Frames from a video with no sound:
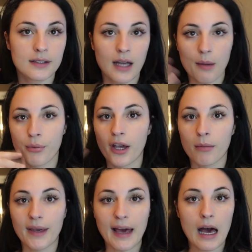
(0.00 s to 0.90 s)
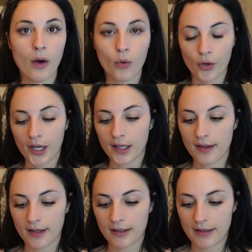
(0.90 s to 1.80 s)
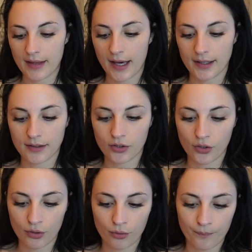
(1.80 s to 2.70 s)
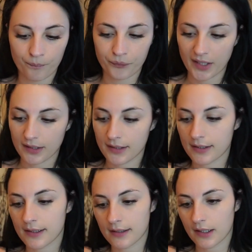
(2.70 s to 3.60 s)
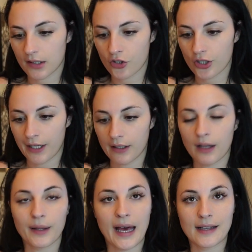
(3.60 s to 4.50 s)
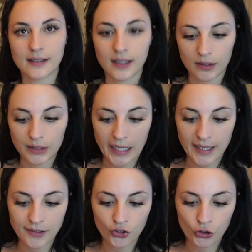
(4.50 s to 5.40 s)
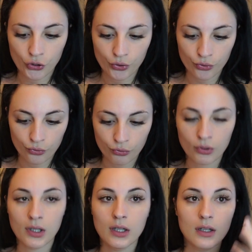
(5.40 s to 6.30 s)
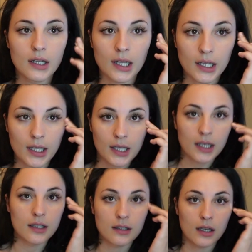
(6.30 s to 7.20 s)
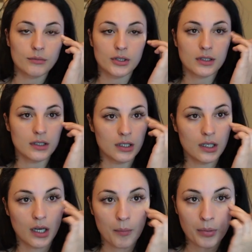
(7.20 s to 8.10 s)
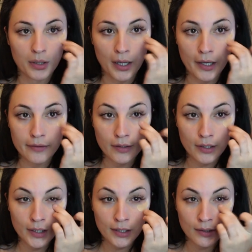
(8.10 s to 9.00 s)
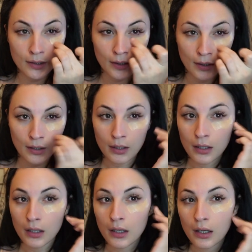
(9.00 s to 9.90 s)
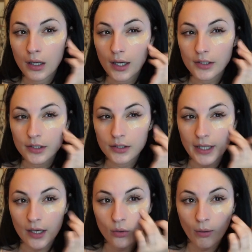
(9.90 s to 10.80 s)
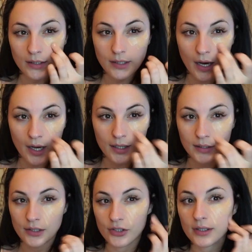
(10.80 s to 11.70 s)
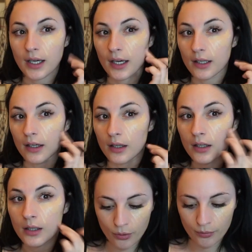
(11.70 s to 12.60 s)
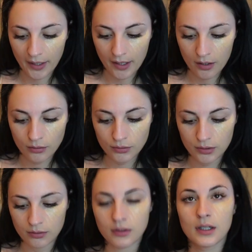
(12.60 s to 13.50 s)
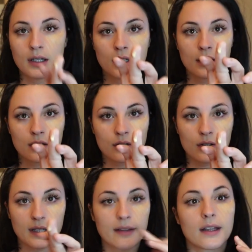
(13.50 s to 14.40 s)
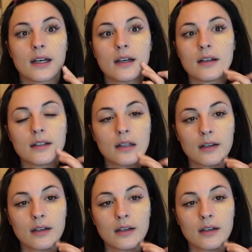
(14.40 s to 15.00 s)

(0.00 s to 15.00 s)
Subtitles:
not break me out or anything like that. So this is in the shade Alaska Light 2, and I'm just gonna apply this. I just take one dot and I just kind of go around, so like that, and